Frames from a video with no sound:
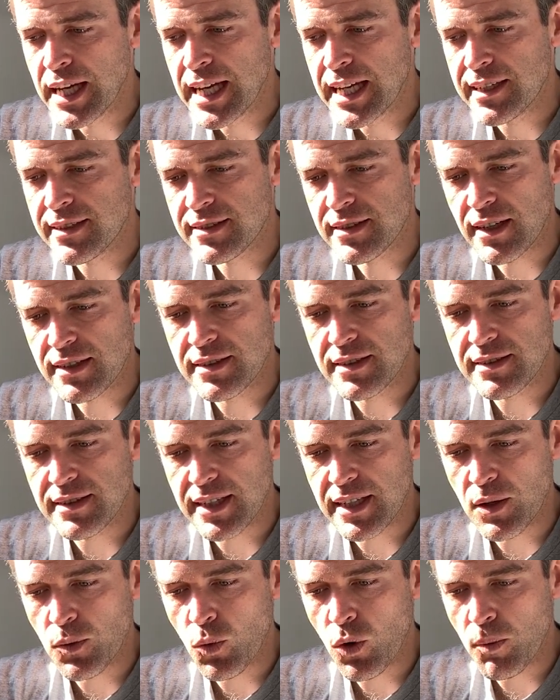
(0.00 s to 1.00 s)
He started
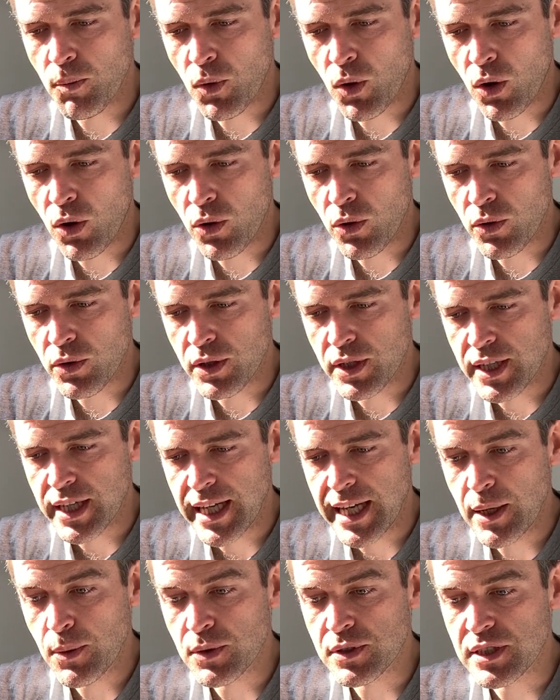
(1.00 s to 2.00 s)
digging 1 more hole.
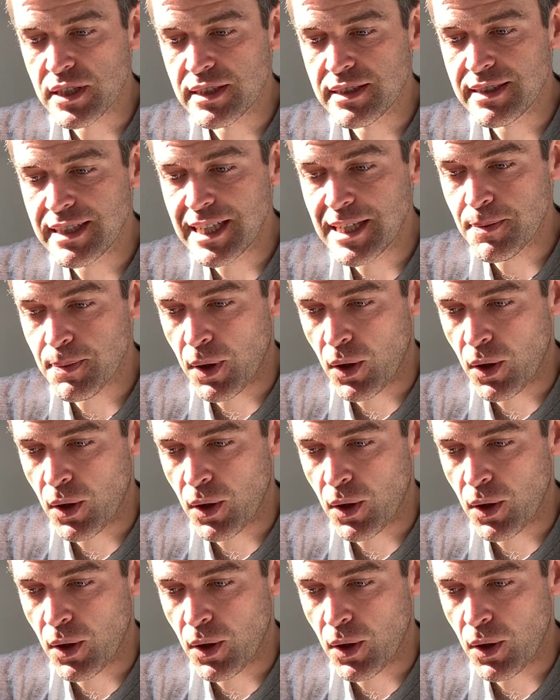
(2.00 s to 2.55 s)
It was a deep